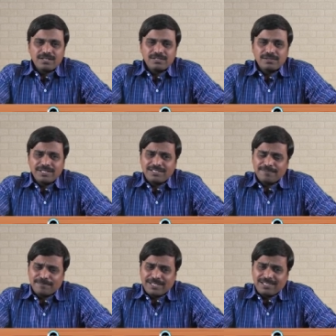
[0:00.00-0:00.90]
So,
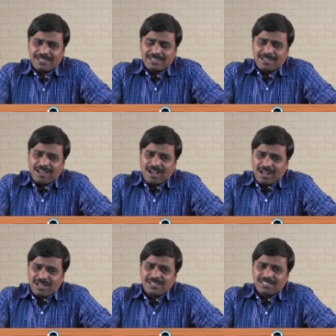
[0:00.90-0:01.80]
by
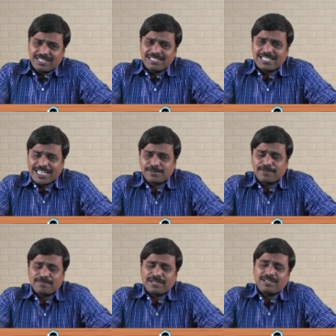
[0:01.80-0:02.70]
all these
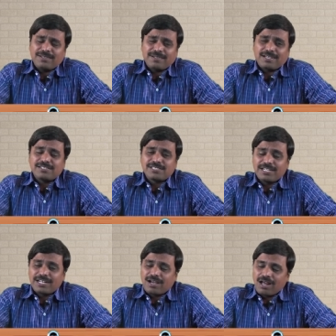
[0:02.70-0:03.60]
aspects, by
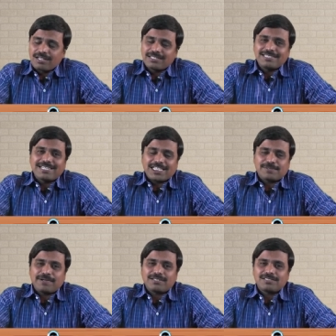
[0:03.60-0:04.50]
considering all these
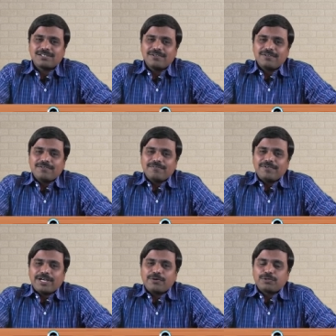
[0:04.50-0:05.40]
aspects,
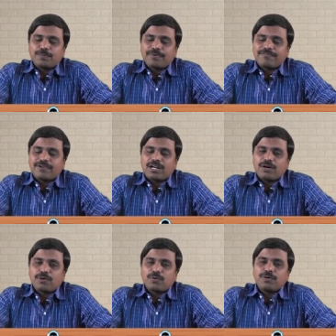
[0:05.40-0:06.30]
we have to prefer
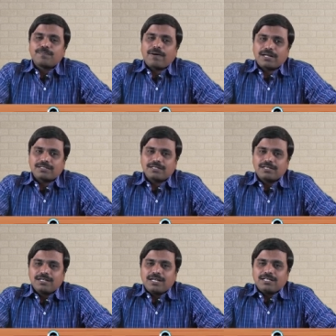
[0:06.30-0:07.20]
our own path.
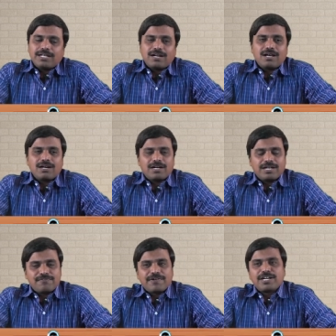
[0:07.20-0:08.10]
There are
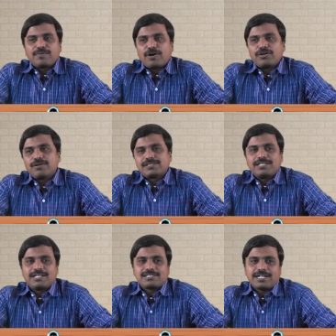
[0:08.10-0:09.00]
different modules
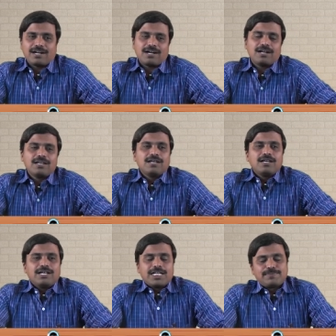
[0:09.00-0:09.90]
in this regard,
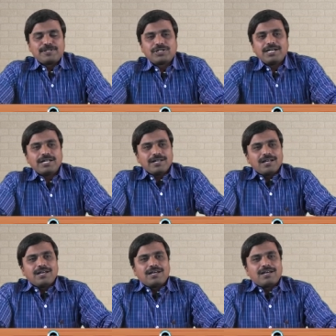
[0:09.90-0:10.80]
especially
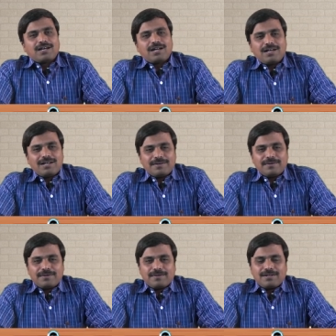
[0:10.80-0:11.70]

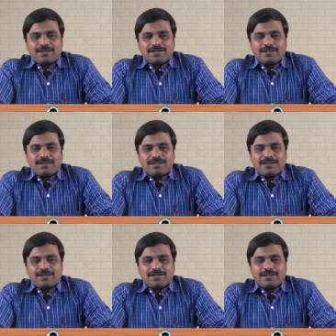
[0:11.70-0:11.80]
while